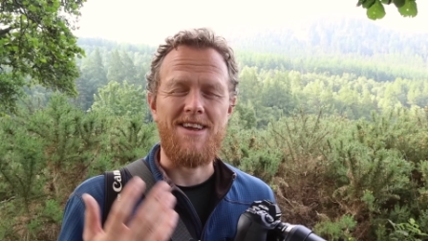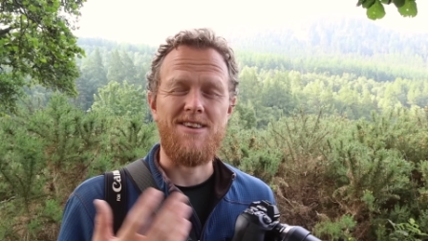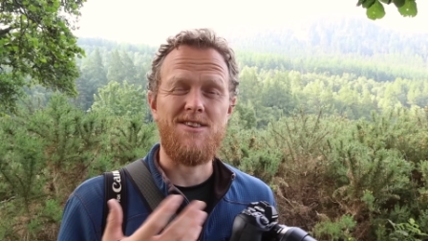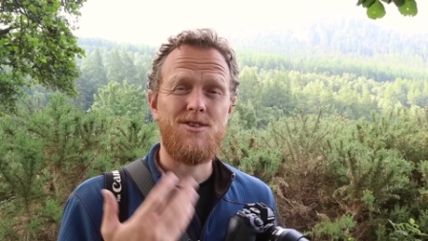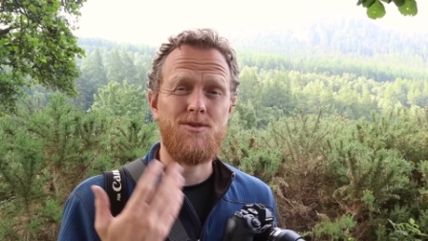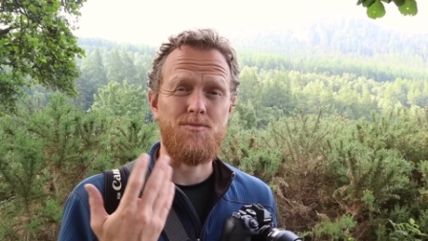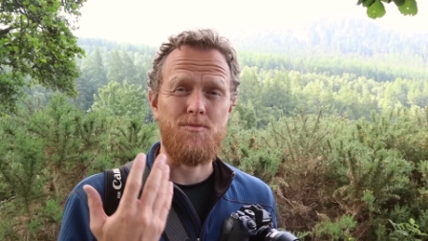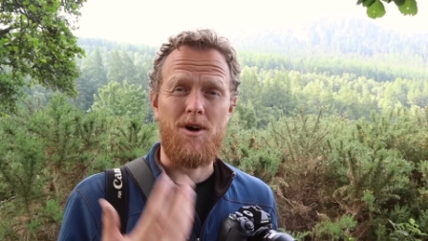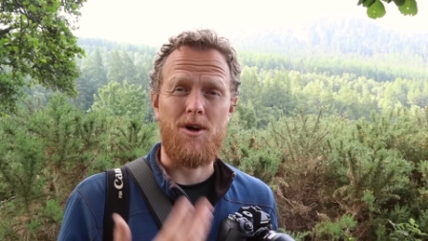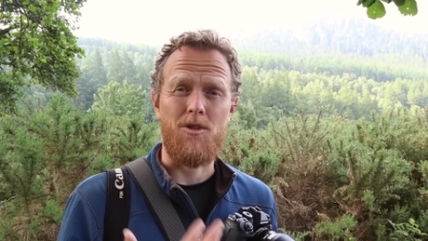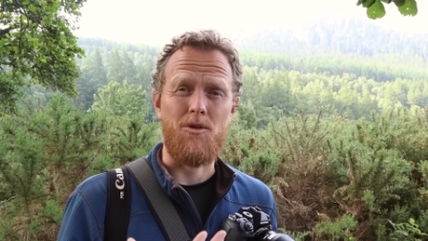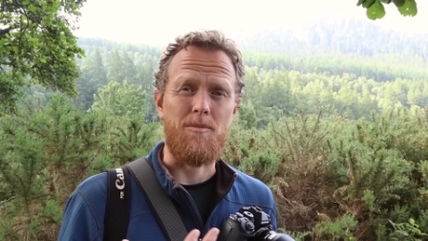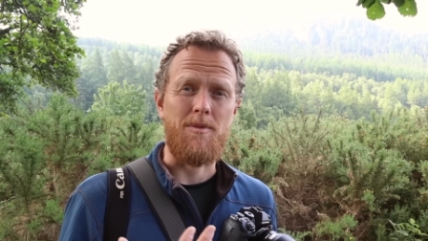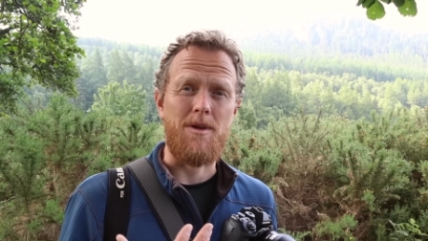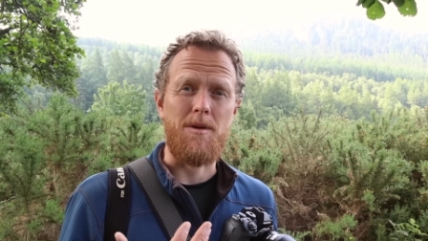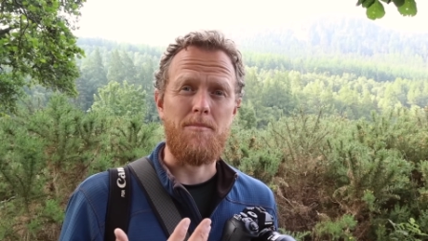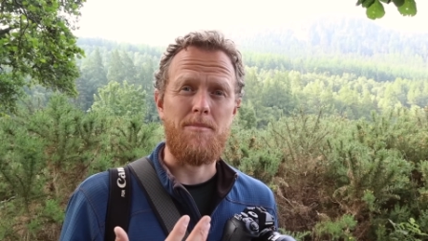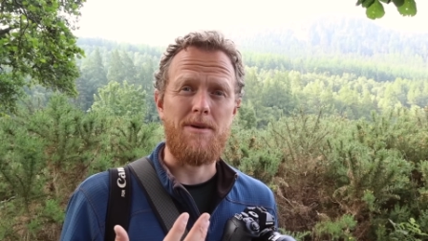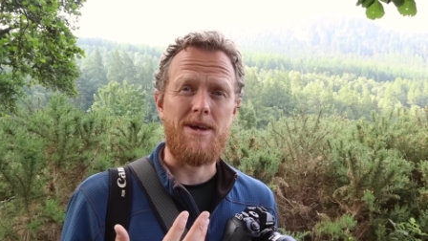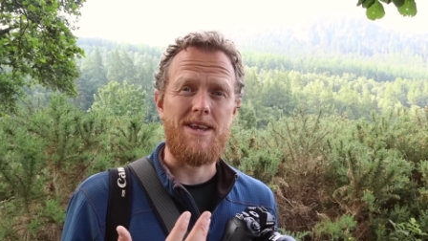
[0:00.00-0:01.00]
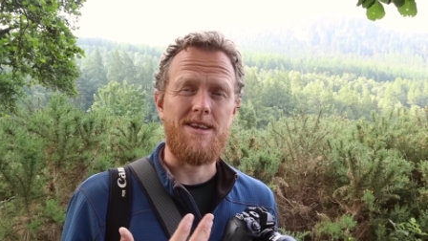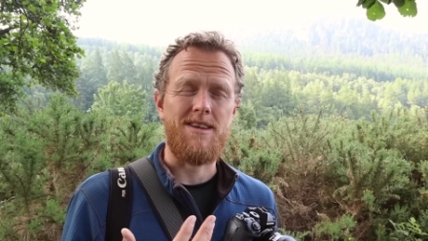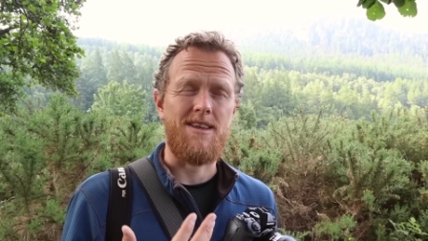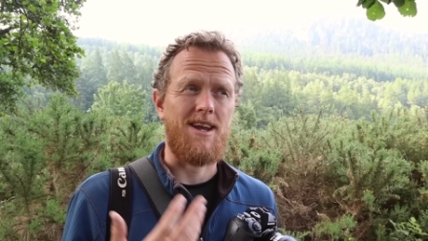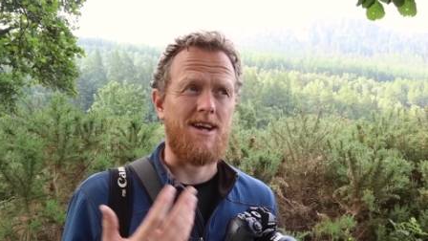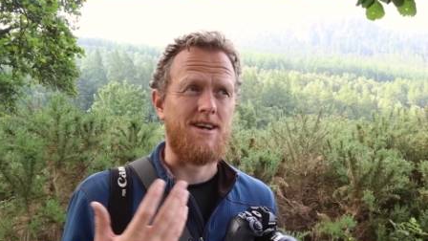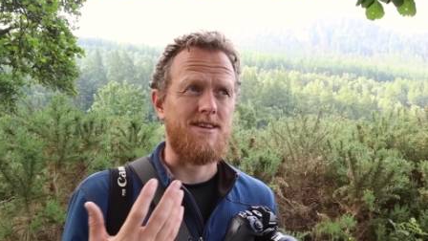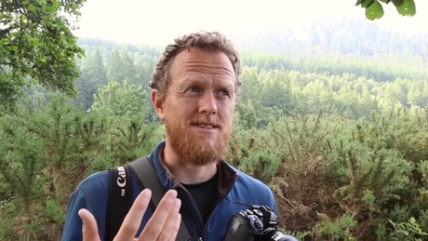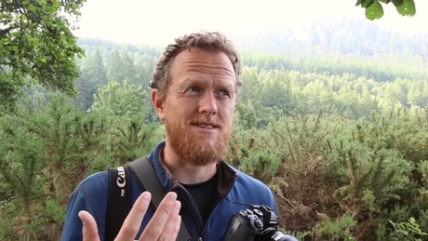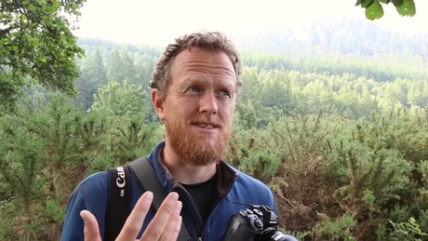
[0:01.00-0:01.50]
It just bothered me a bit, and
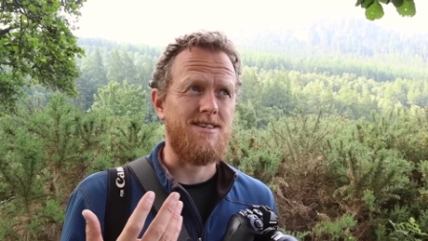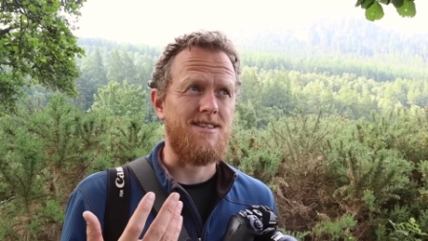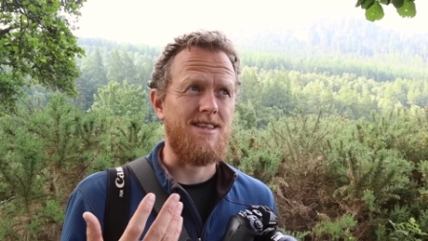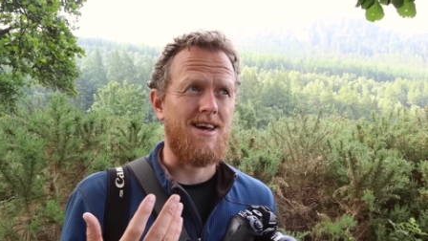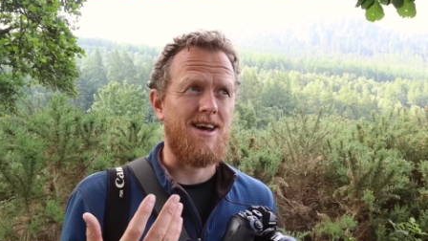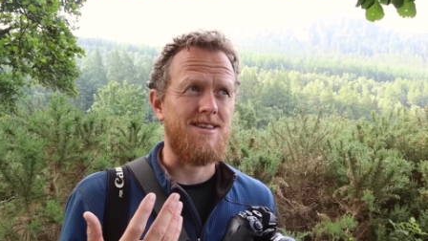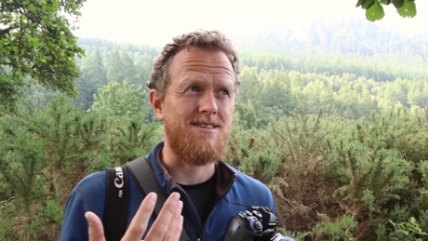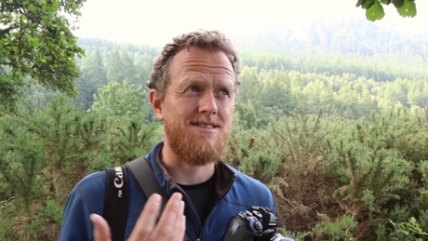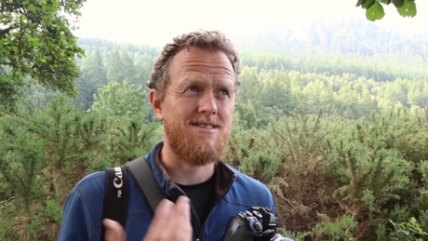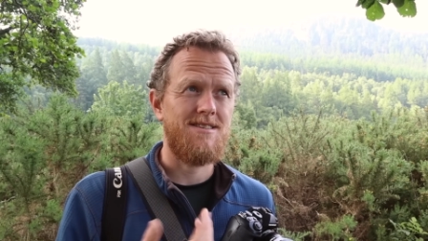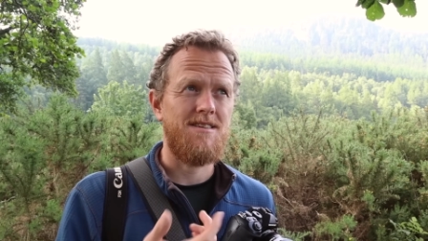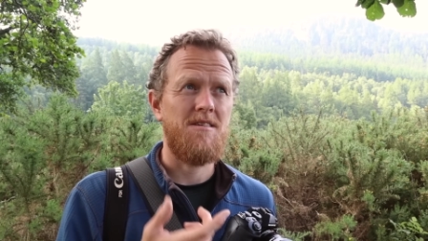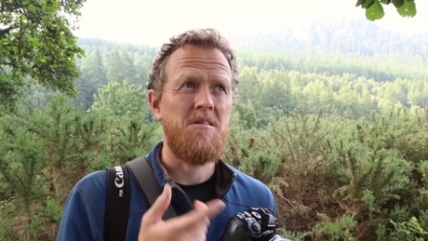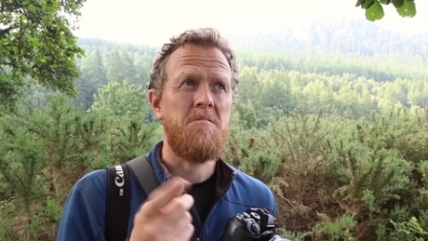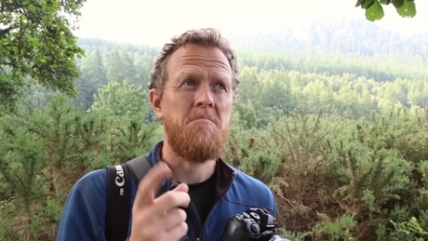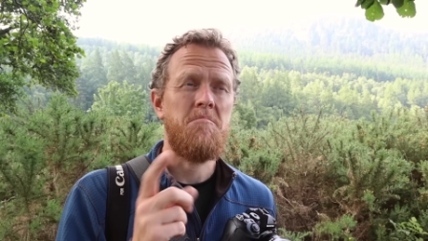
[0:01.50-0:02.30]
I could see that